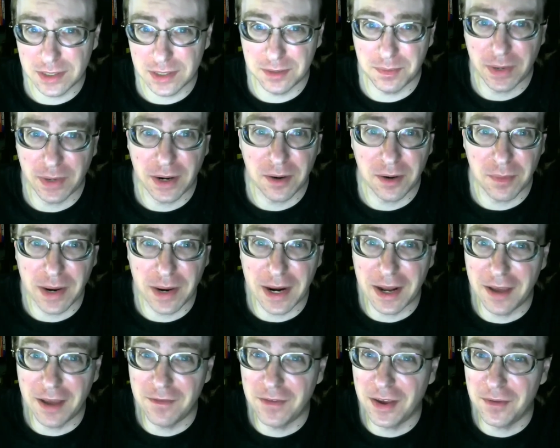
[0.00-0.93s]
Spider Man
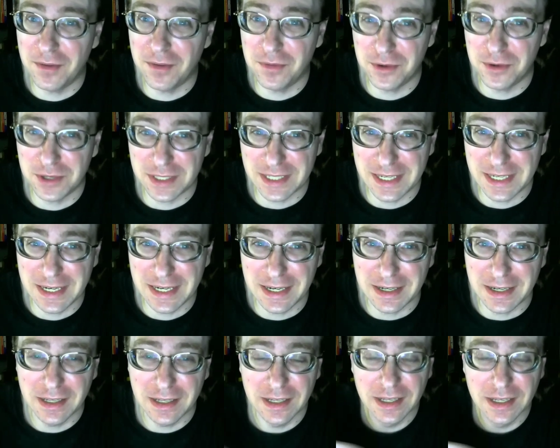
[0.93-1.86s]
I've ever seen.
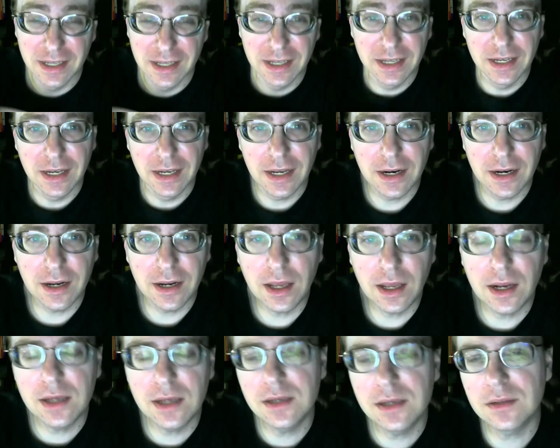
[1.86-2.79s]

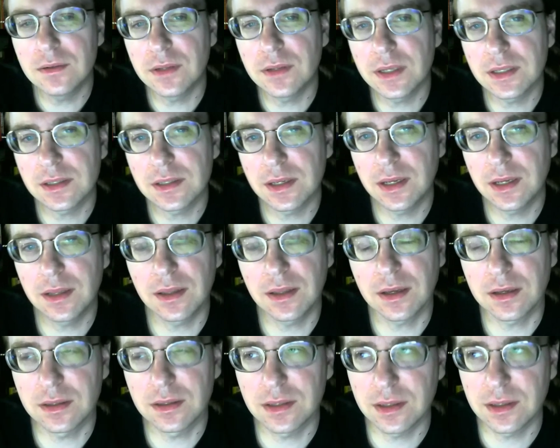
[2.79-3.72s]
And I don't like saying that
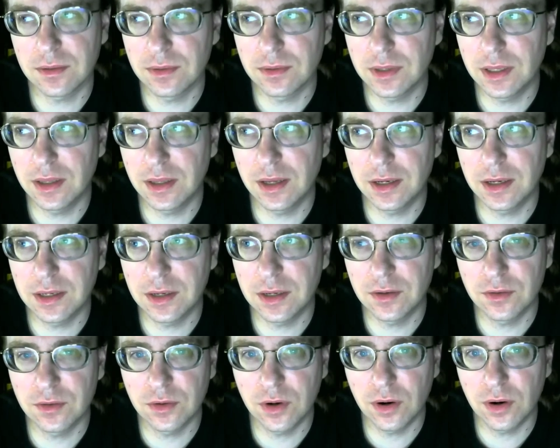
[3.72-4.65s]
because I really liked
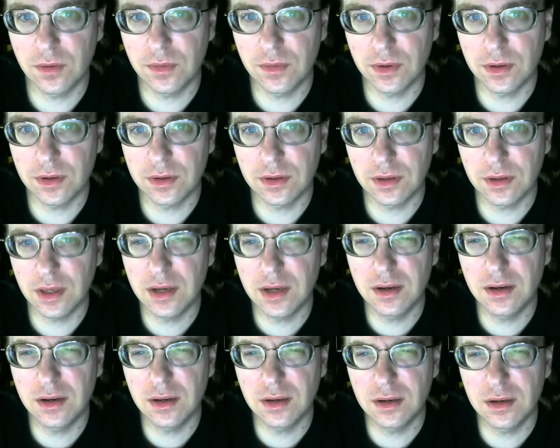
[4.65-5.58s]
Andrew Garfield.
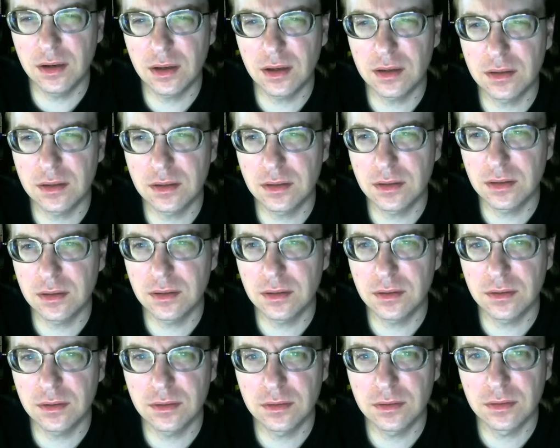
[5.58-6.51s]
And not
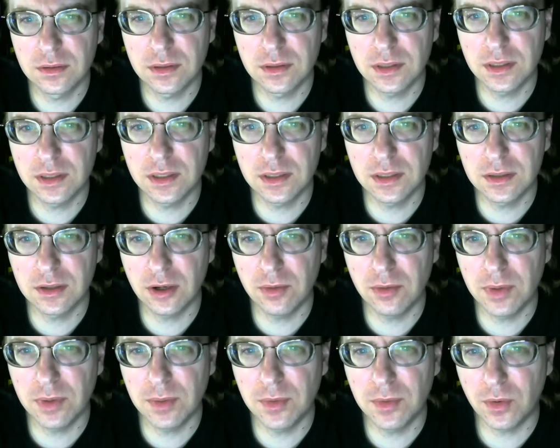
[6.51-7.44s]
to, to diss
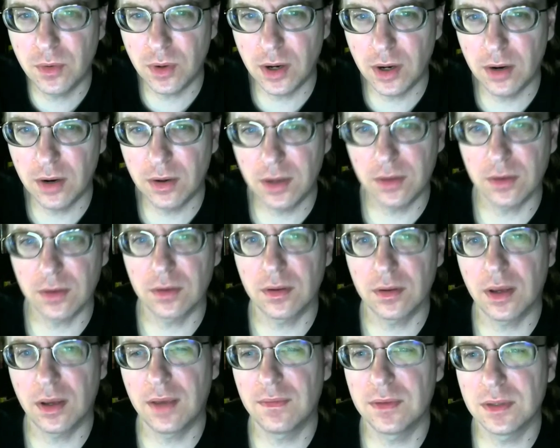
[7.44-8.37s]
Tobey Maguire either.
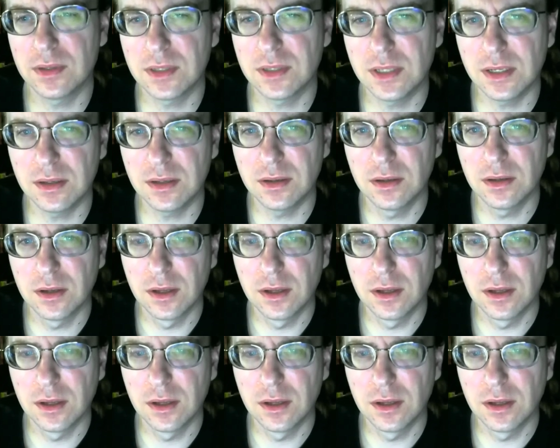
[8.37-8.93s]
I haven't seen